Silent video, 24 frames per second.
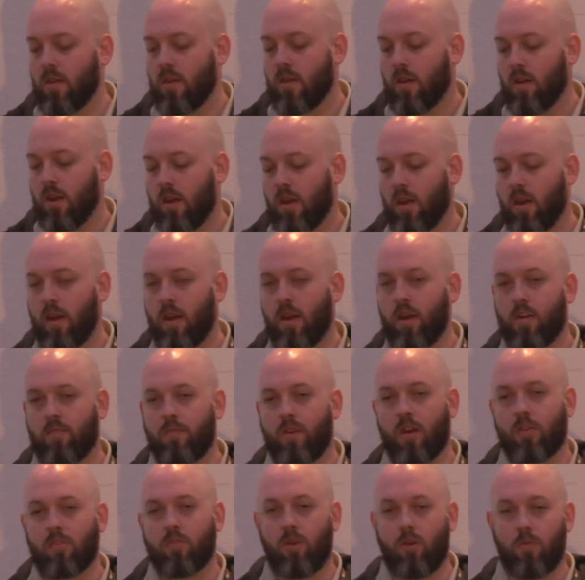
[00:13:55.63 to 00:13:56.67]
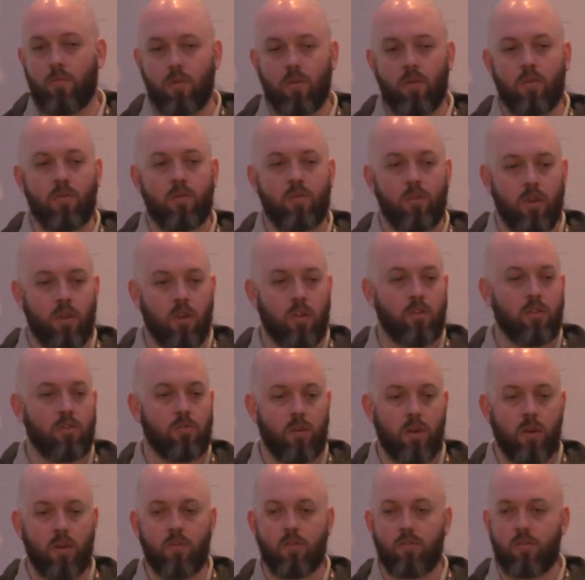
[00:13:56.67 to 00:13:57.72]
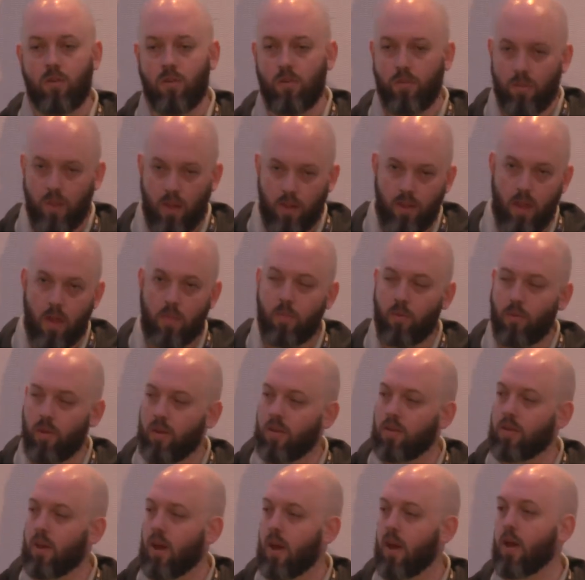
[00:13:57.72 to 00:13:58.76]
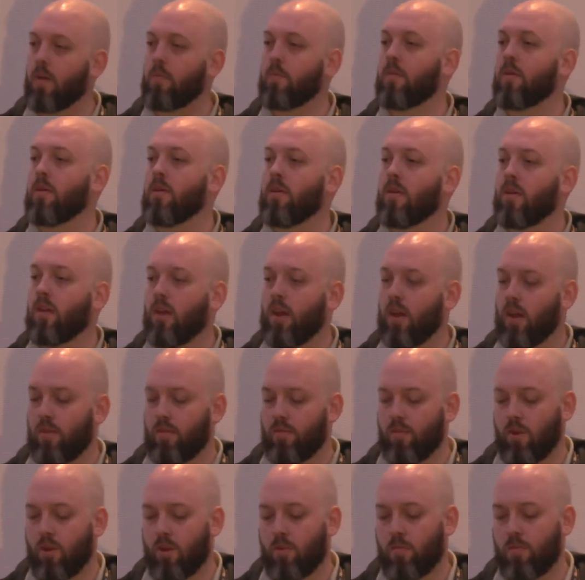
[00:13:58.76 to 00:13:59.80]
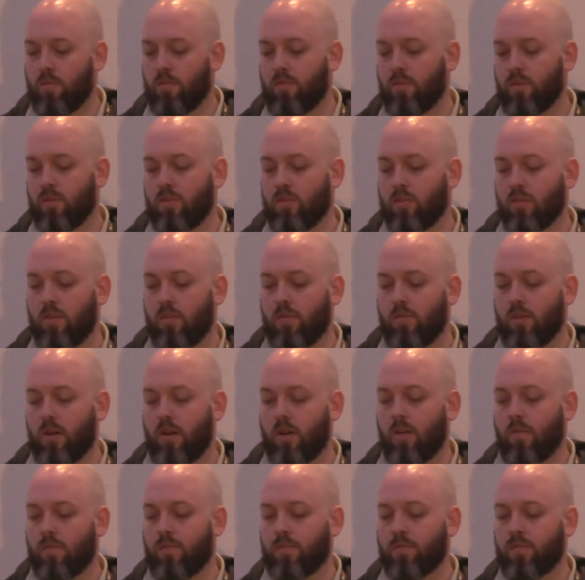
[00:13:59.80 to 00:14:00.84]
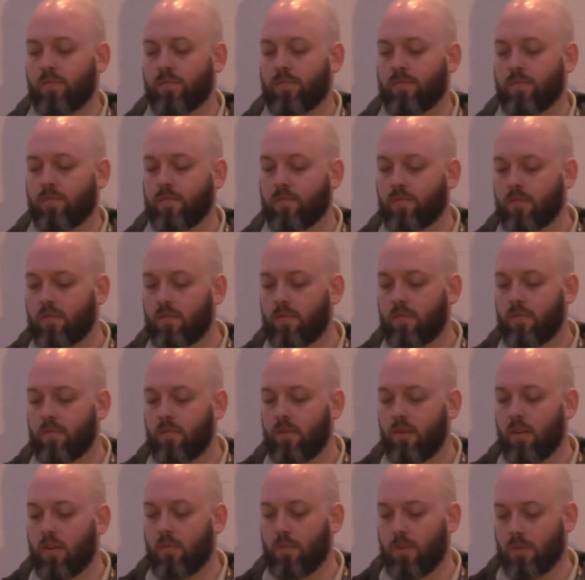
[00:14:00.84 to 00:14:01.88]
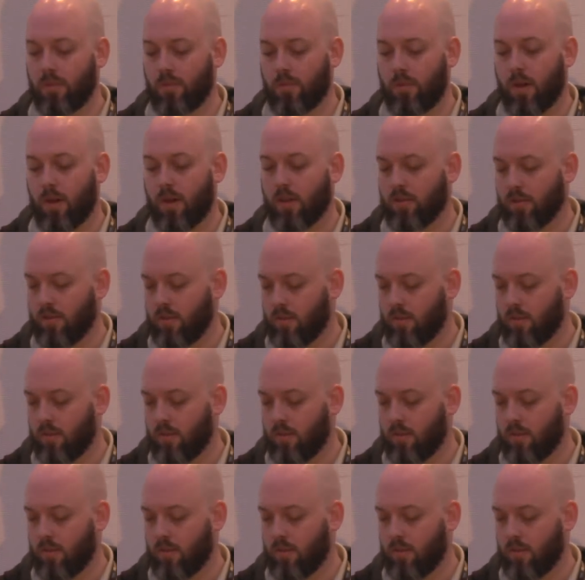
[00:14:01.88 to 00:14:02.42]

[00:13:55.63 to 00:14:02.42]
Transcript: uh, end of October-ish, right? So at that point in time, it had a vulnerable version of um, BusyBox.